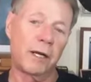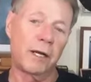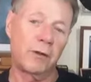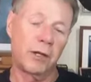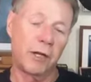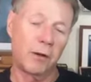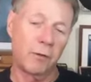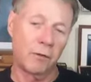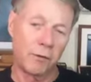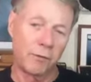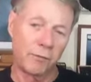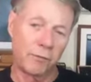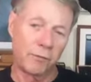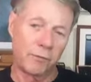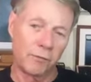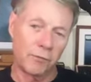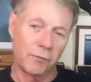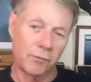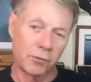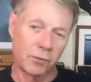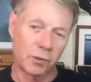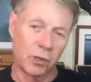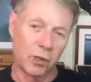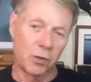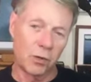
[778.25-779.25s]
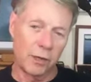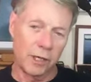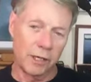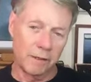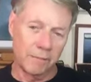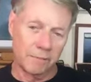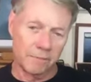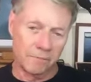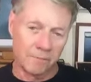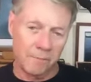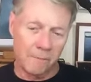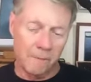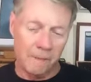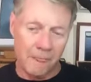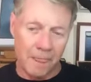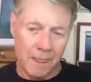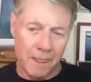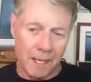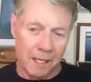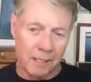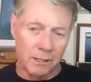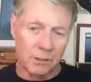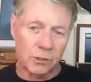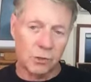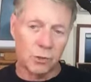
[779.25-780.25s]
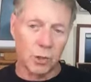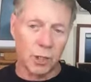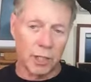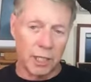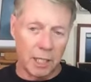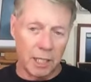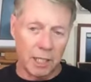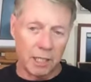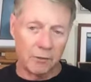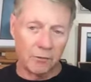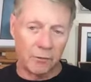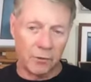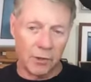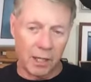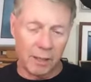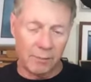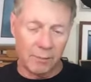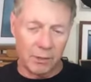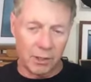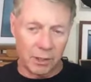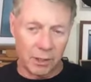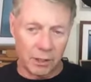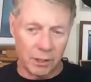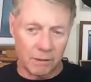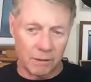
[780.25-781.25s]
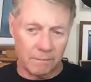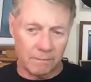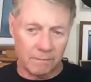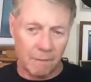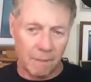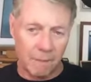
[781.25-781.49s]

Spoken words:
they would throw in tritiated thymidine,